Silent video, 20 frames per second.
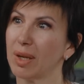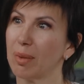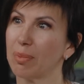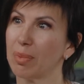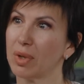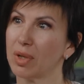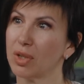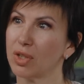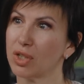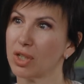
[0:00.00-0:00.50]
at
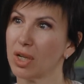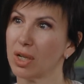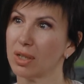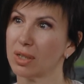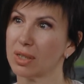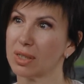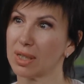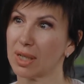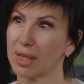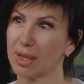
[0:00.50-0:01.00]
first I came
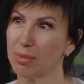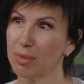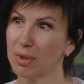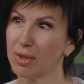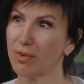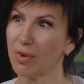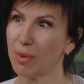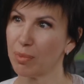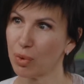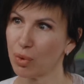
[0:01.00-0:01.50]
to retreats
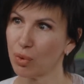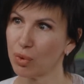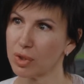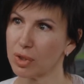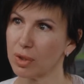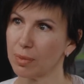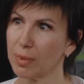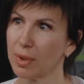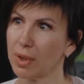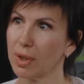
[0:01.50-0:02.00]
with some
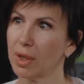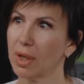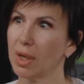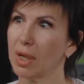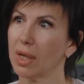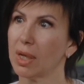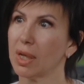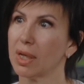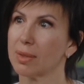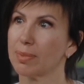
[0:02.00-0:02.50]
questions I was
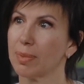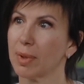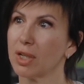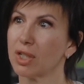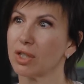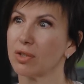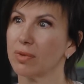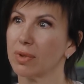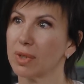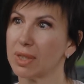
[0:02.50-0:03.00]
asking
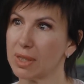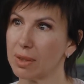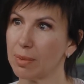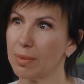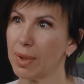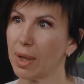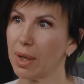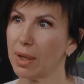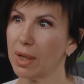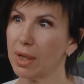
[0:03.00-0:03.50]
myself,
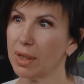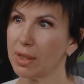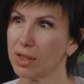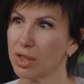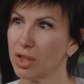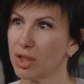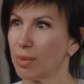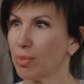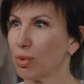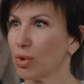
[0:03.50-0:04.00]

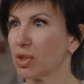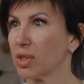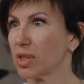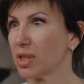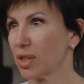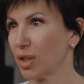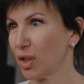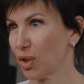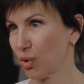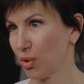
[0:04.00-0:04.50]
now I
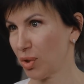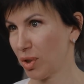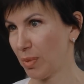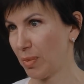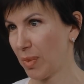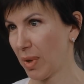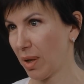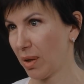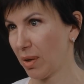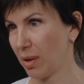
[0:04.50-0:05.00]
just listen to
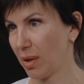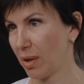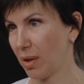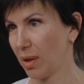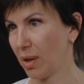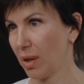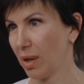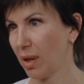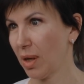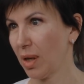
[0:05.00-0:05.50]

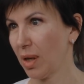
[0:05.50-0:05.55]
myself.